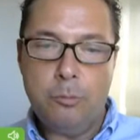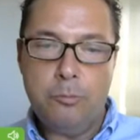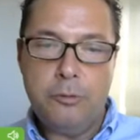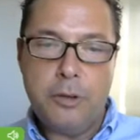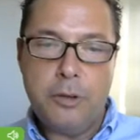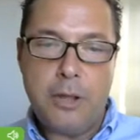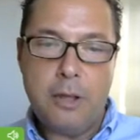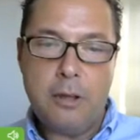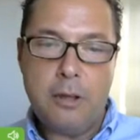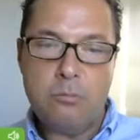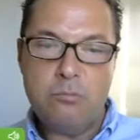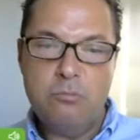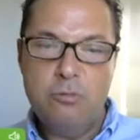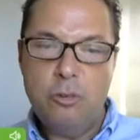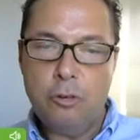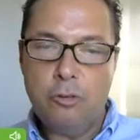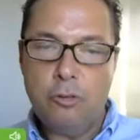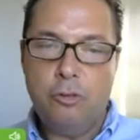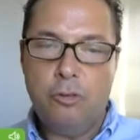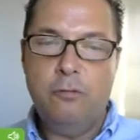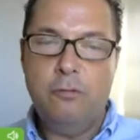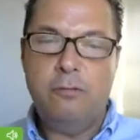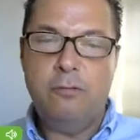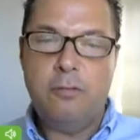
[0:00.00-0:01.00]
topped out
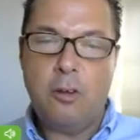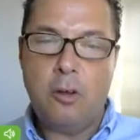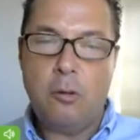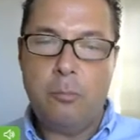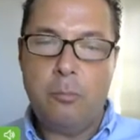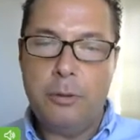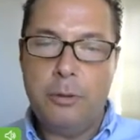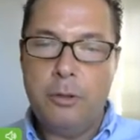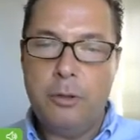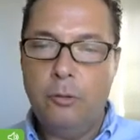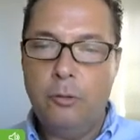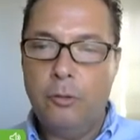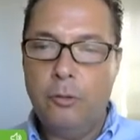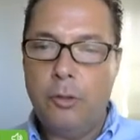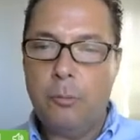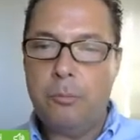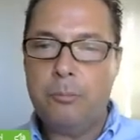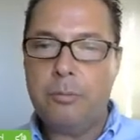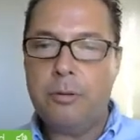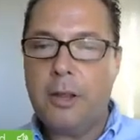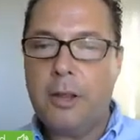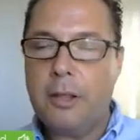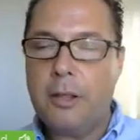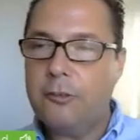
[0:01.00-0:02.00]
not too far beyond
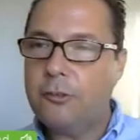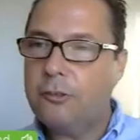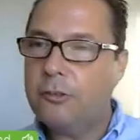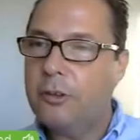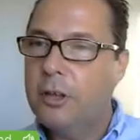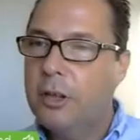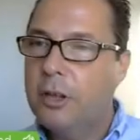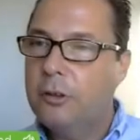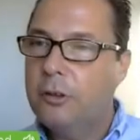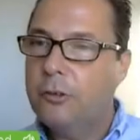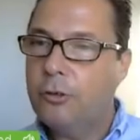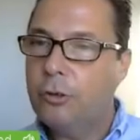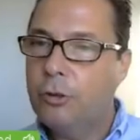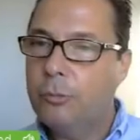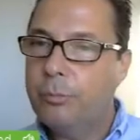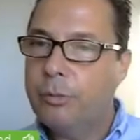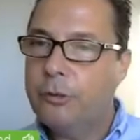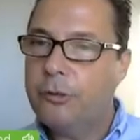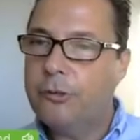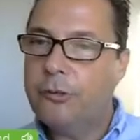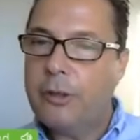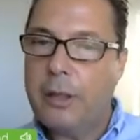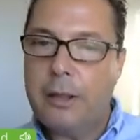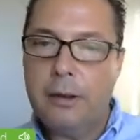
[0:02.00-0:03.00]
the
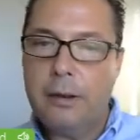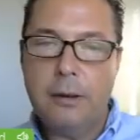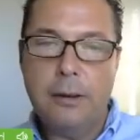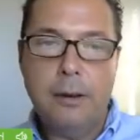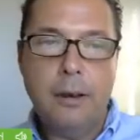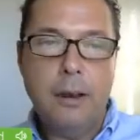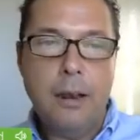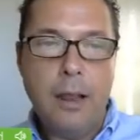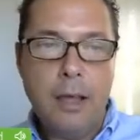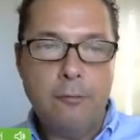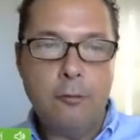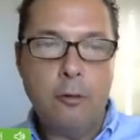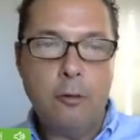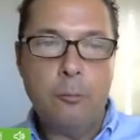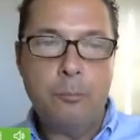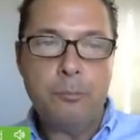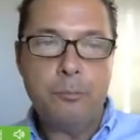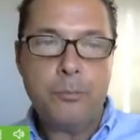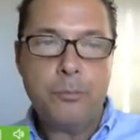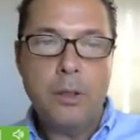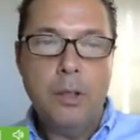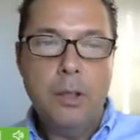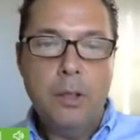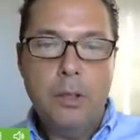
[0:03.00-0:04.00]
+2% level.